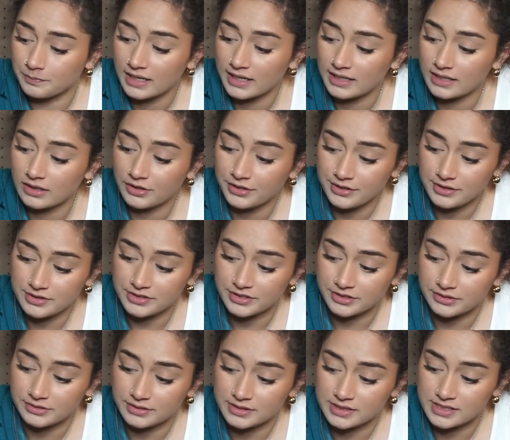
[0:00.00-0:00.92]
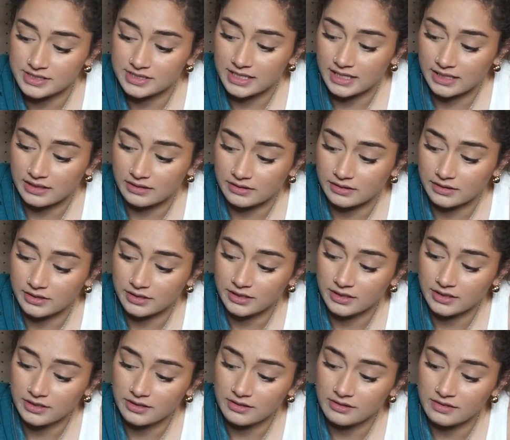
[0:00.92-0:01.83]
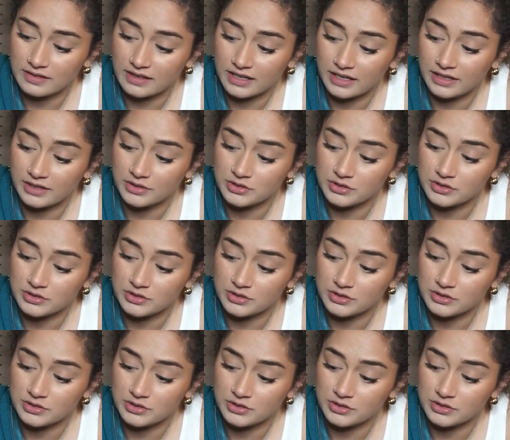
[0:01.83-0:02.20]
And all you do is take a little thing.